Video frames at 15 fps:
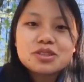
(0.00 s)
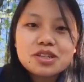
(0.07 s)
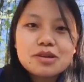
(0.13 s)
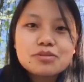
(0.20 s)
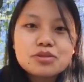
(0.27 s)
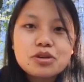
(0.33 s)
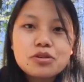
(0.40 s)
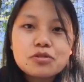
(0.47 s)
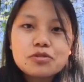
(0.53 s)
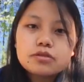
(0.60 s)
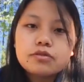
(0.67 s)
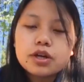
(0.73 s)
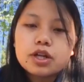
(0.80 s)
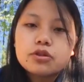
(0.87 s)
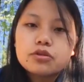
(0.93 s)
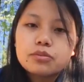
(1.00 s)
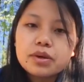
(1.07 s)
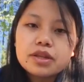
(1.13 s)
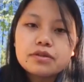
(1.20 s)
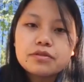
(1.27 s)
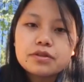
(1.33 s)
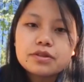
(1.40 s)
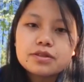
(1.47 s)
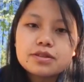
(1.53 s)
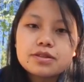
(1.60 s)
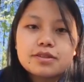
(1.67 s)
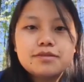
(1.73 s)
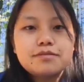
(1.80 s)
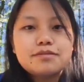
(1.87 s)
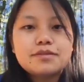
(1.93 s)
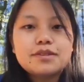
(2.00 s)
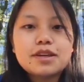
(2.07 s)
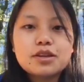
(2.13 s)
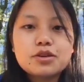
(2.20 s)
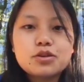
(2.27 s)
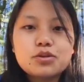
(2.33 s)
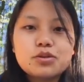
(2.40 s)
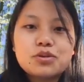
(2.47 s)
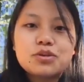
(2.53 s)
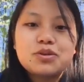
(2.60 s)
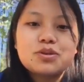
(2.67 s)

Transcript: types of valuing benefits. Thank you.